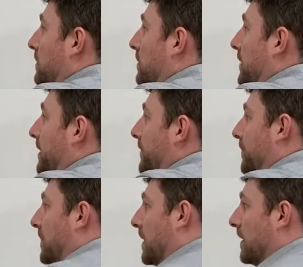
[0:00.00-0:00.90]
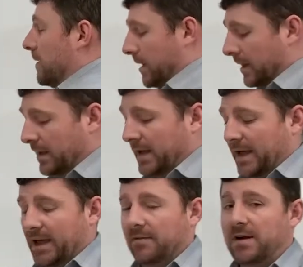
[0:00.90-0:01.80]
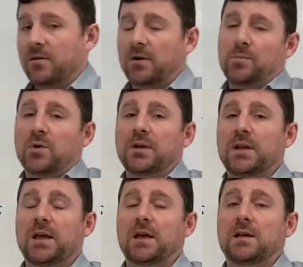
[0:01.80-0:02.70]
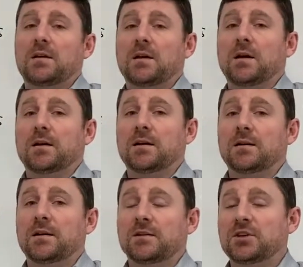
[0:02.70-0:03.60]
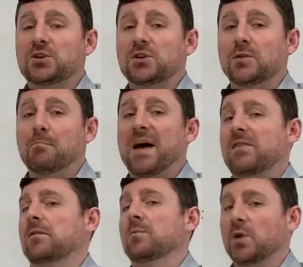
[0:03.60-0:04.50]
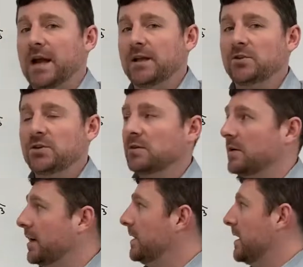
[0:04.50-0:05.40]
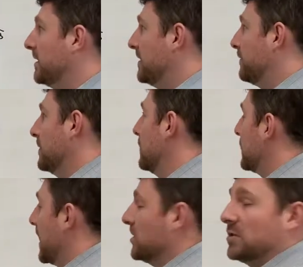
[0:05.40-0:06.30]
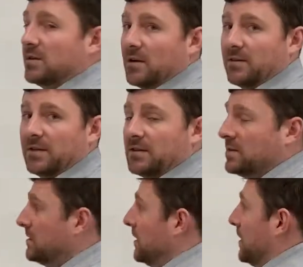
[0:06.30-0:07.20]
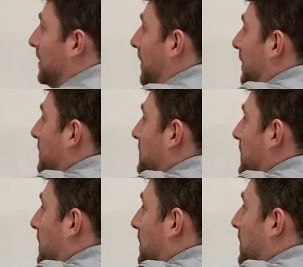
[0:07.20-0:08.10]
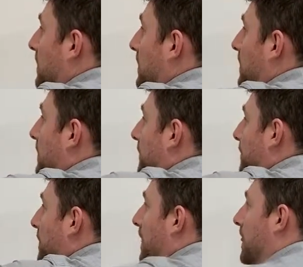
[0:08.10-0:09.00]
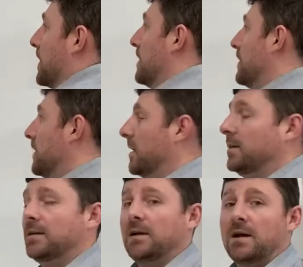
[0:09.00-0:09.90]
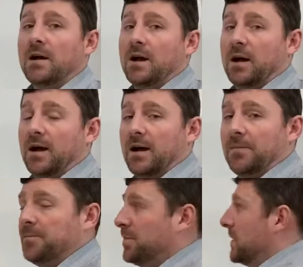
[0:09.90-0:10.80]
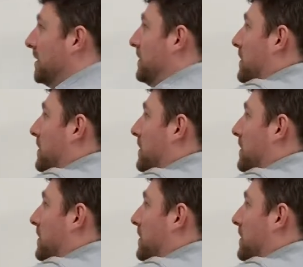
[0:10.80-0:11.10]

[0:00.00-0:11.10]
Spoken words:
3, right? And if I were to put a additional methyl branch, right, at a different location on this, right, say here, right? Even